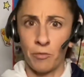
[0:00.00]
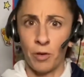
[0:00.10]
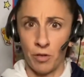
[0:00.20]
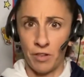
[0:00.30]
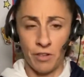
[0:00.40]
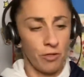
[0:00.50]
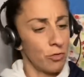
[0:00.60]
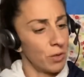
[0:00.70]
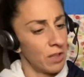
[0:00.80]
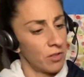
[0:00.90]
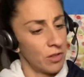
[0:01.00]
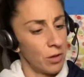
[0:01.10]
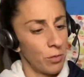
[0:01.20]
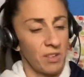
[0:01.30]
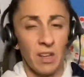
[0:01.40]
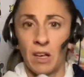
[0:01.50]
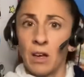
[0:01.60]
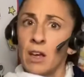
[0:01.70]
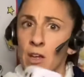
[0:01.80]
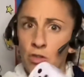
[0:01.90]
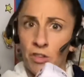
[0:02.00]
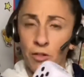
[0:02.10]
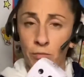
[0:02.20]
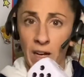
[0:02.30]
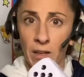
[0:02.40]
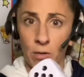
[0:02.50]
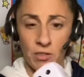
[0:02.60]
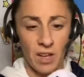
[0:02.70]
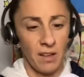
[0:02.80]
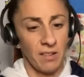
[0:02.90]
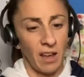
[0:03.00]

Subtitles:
versus student using just a regular dice.